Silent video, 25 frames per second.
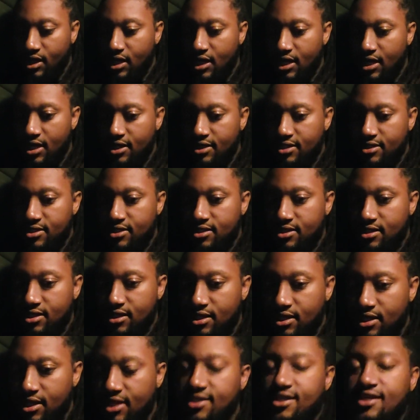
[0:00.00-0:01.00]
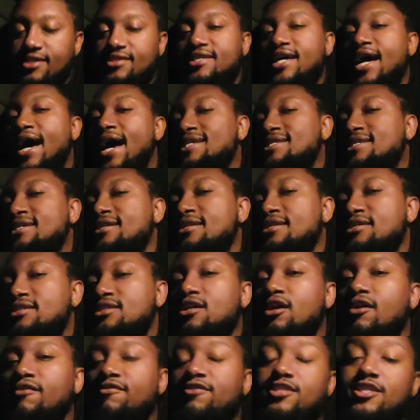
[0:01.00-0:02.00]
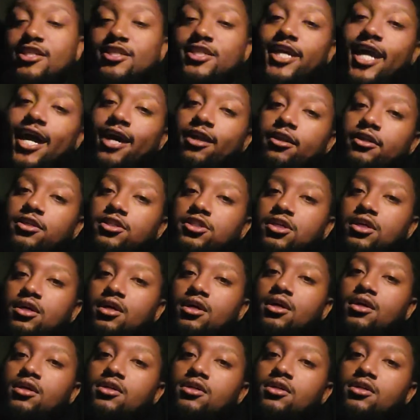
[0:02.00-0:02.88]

is a task in itself. It's a challenge.